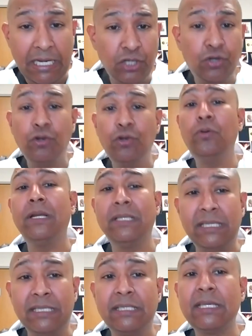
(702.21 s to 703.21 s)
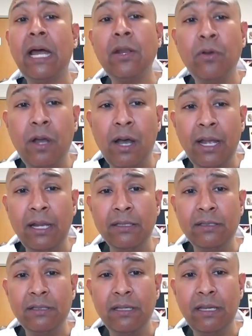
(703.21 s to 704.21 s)
interleukins and
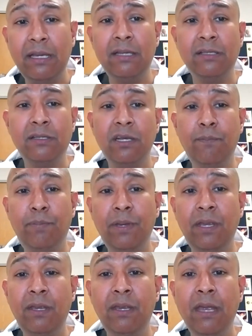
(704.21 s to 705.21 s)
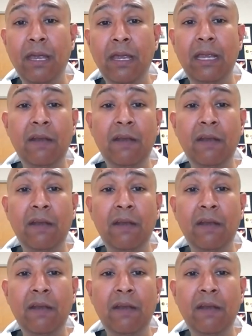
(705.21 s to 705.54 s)
cytokines is going to be